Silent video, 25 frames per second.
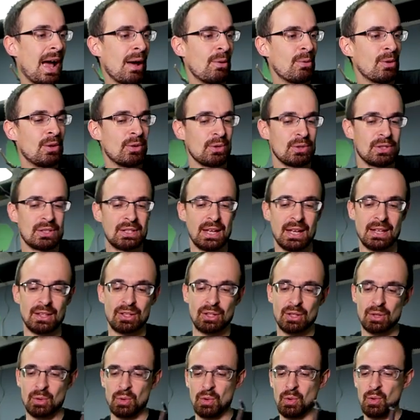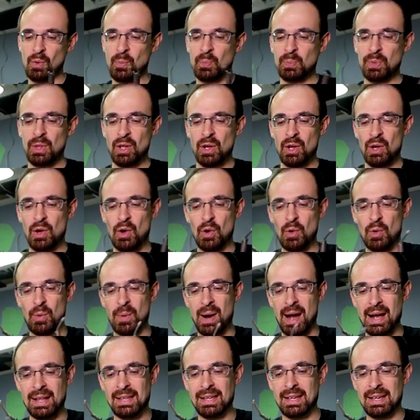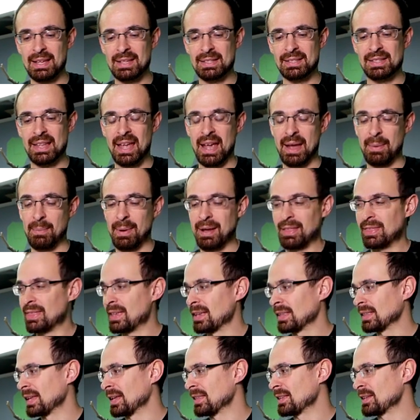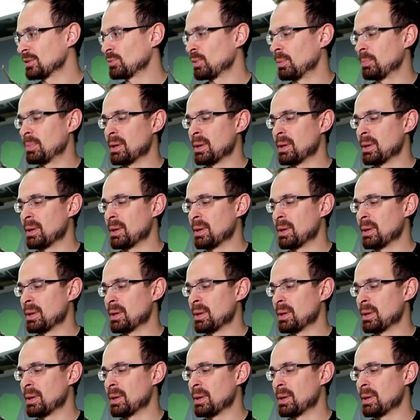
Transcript: I will use that to write his name. I think that it will